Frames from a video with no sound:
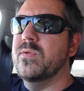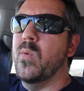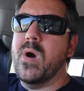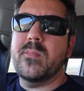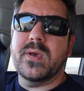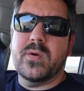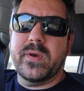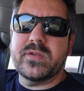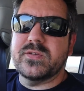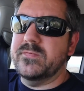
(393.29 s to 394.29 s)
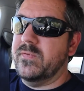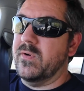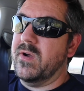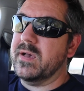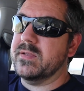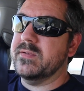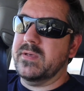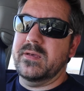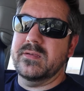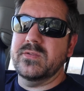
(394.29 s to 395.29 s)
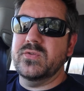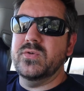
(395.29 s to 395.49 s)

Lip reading: the one big question for us is,